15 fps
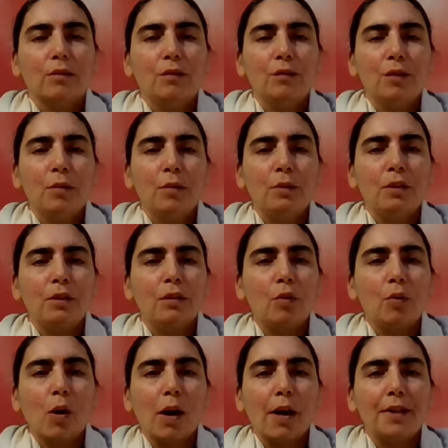from the
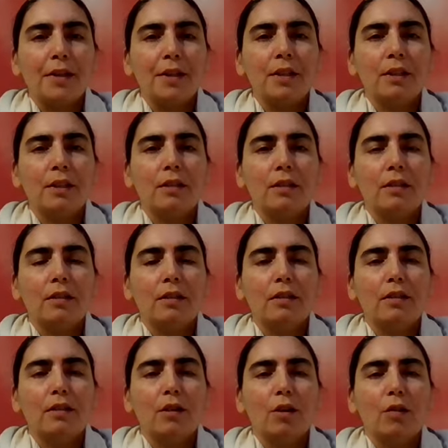quiet
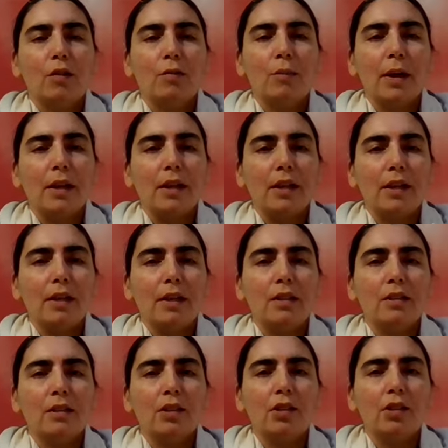of my inner